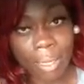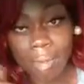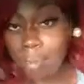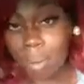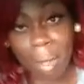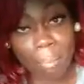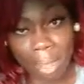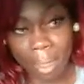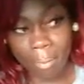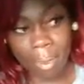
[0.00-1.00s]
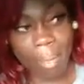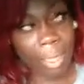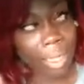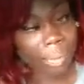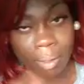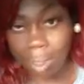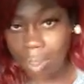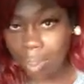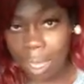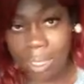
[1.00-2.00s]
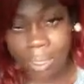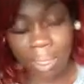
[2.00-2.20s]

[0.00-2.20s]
Even though I'm married, my husband, he's nice.